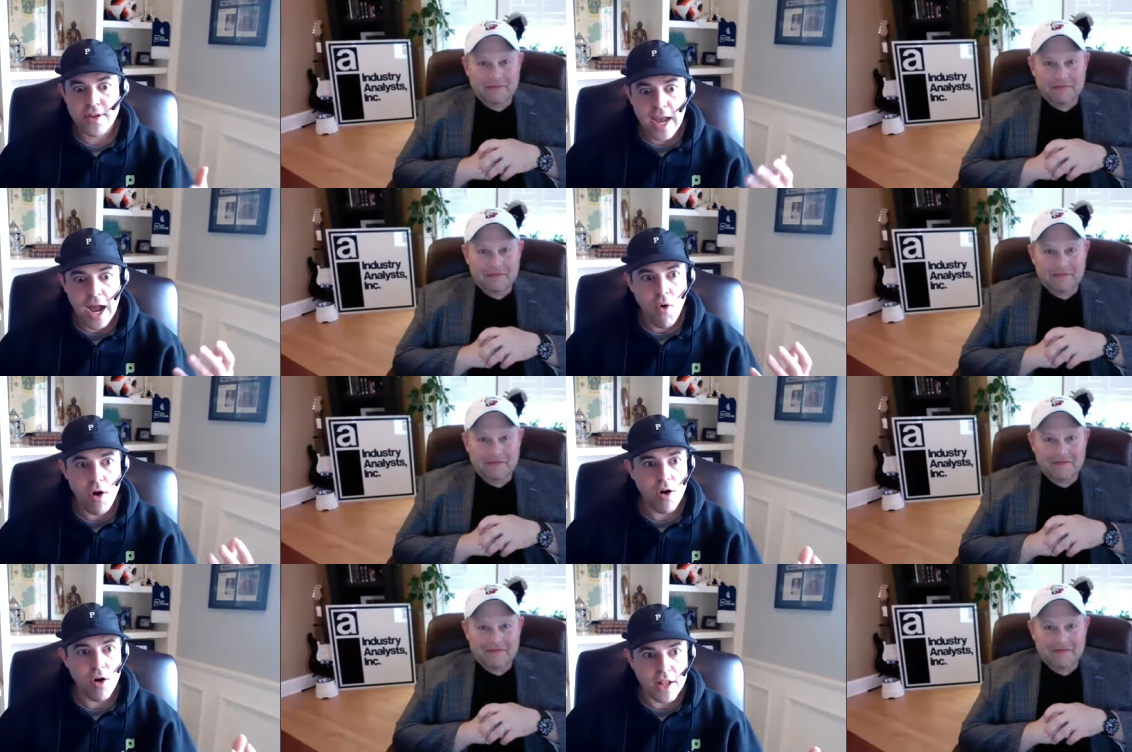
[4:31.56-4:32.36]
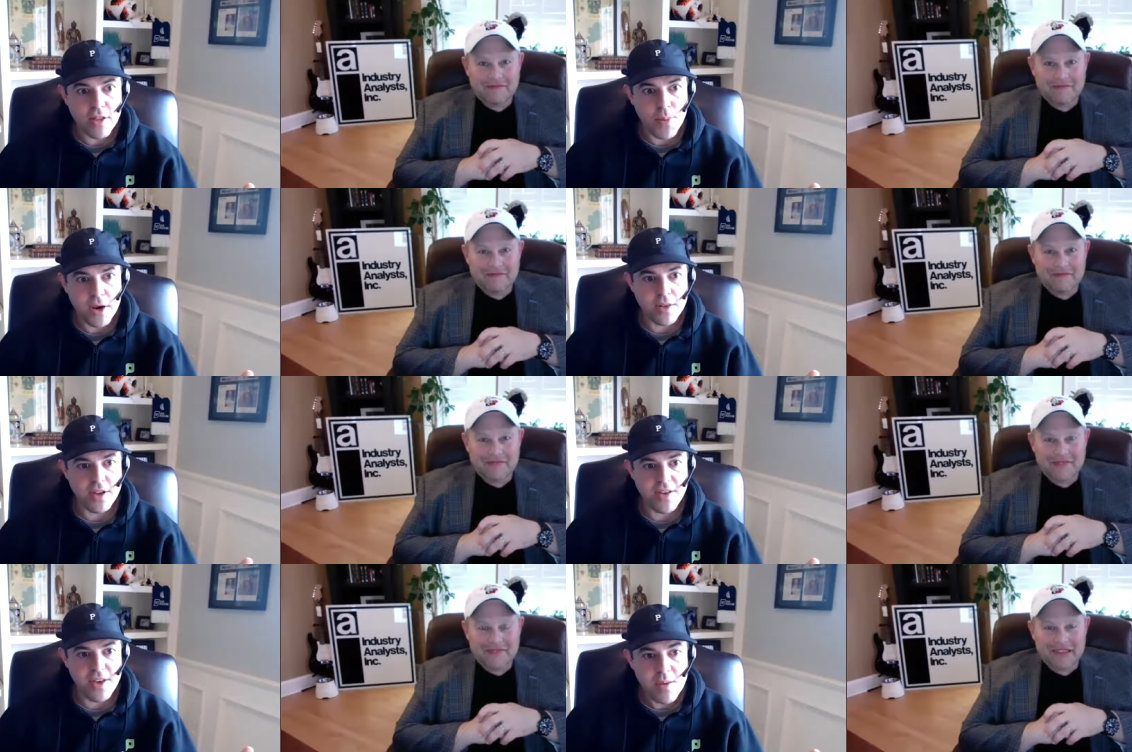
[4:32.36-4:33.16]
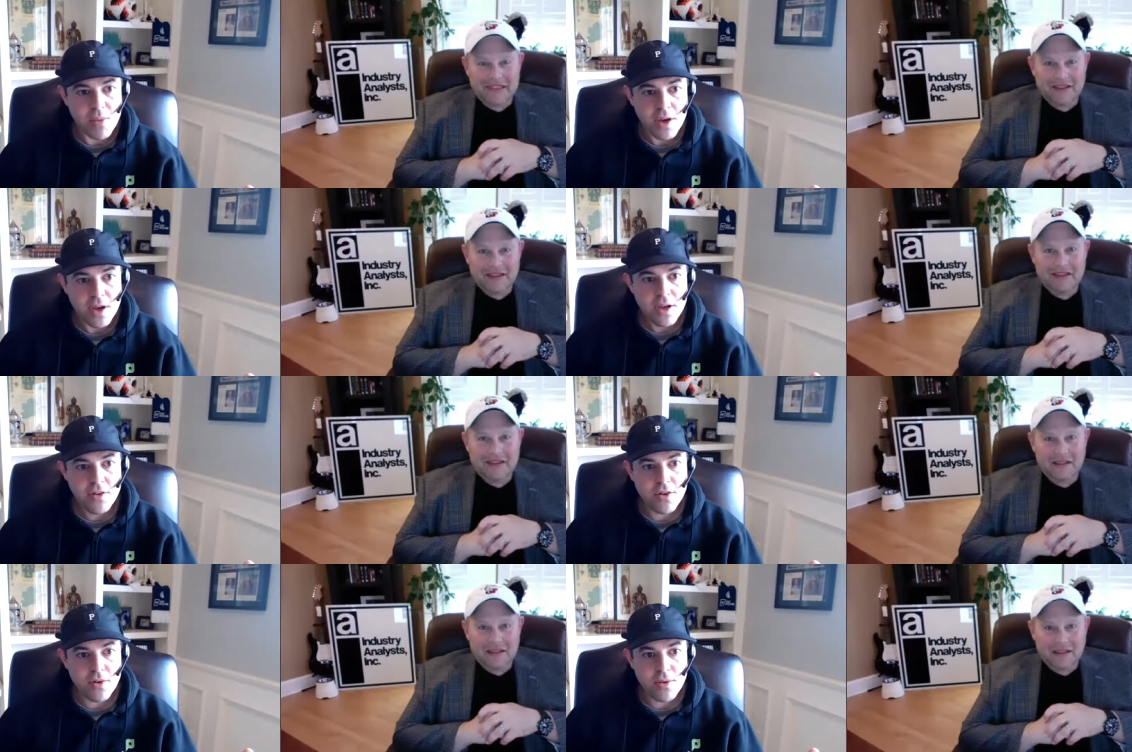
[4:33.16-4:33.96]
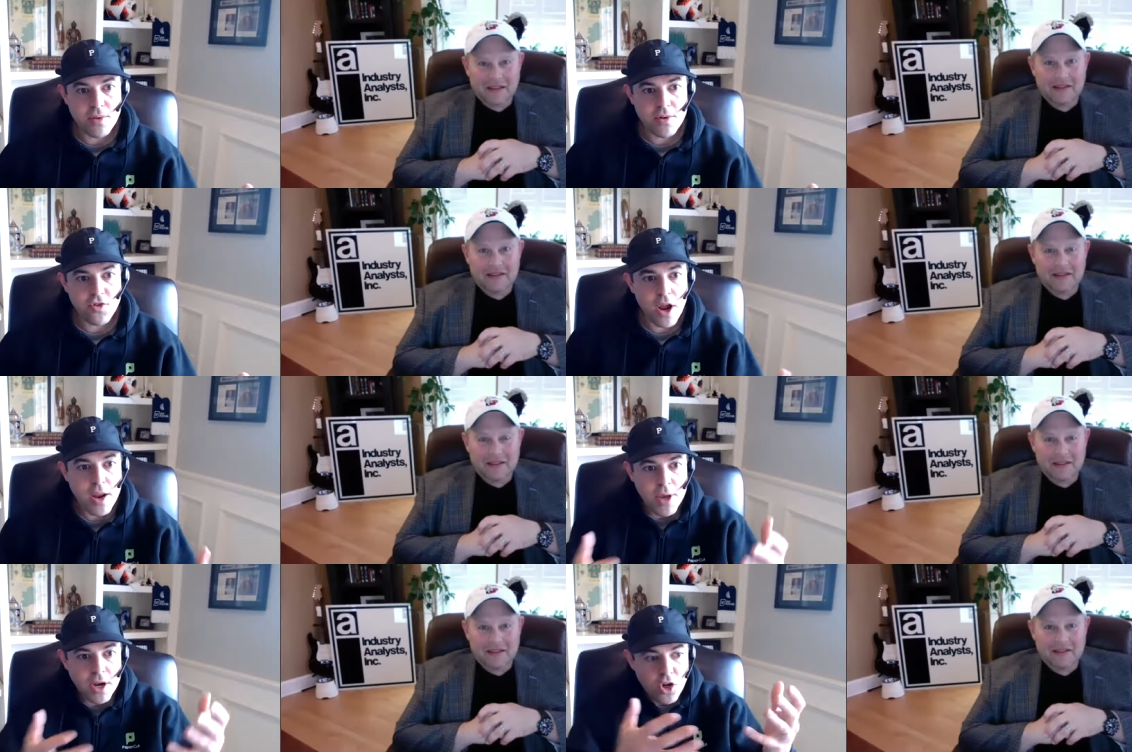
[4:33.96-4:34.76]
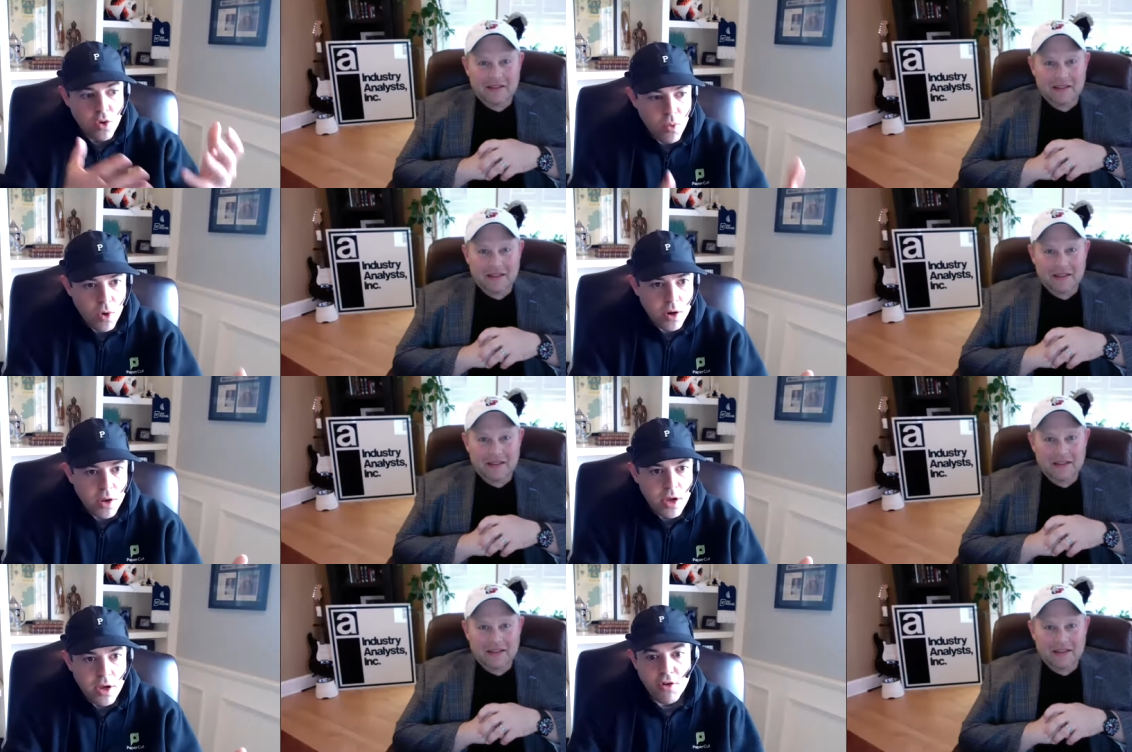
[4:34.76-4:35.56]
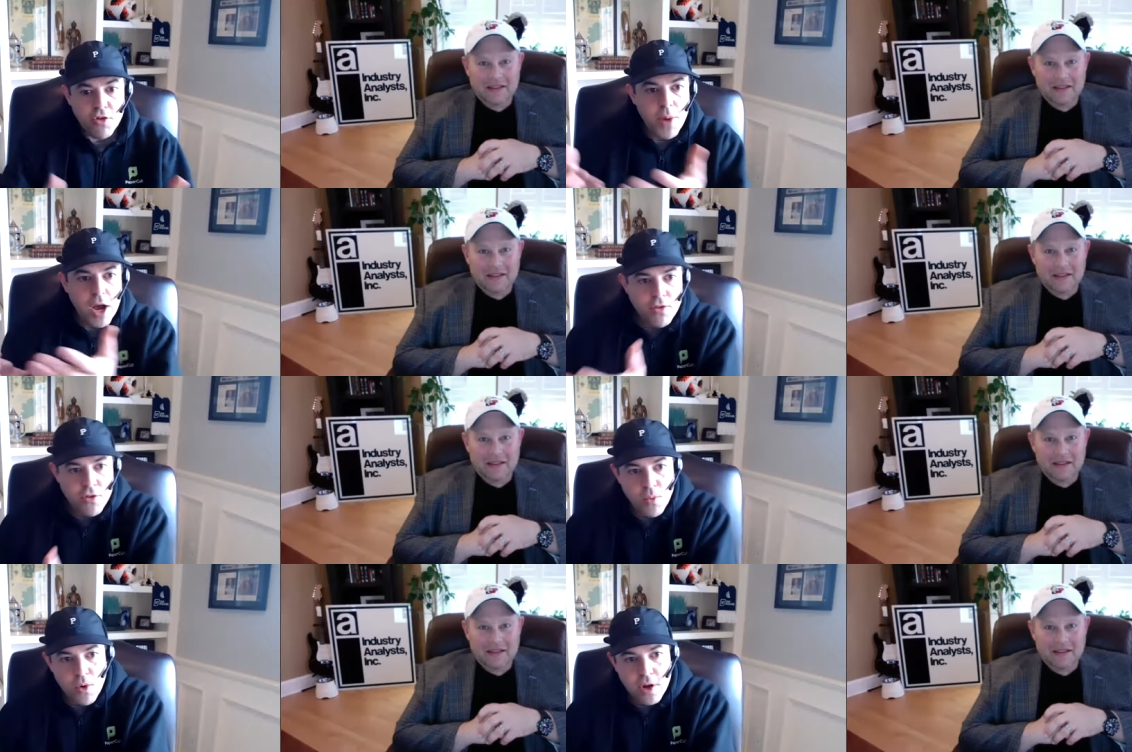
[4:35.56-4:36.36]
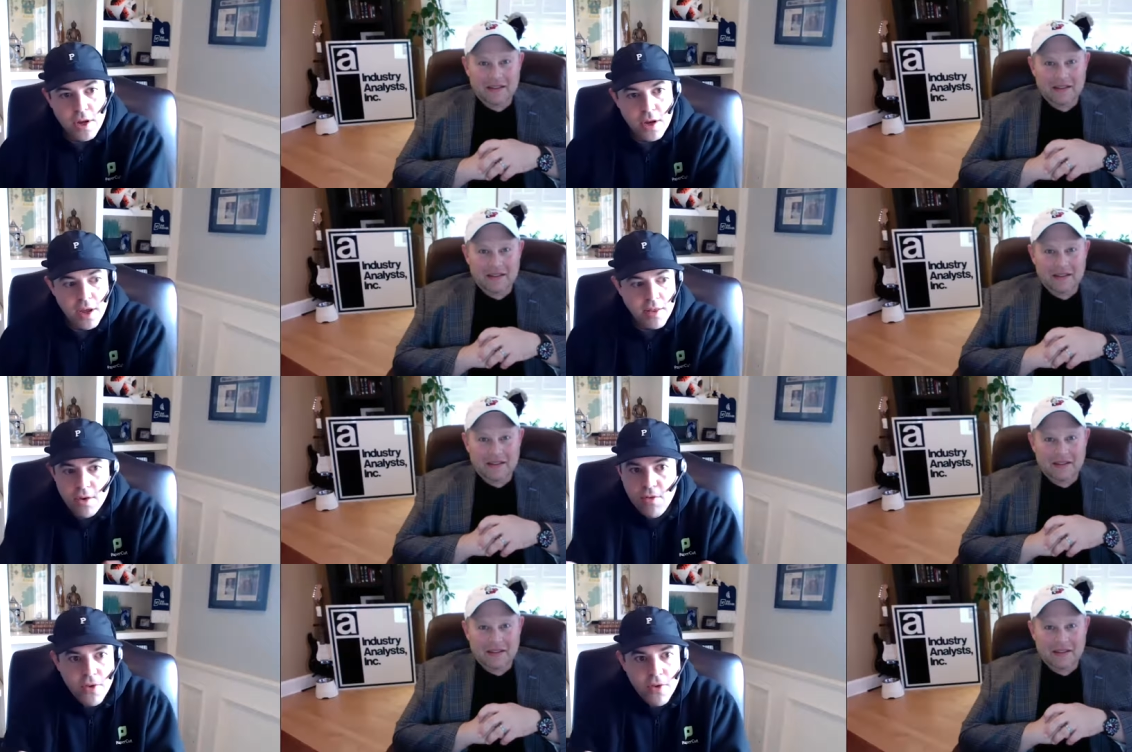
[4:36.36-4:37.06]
Speaker 1: how hard that's been on the team to try and manage your work. Your spouse is working, and then you've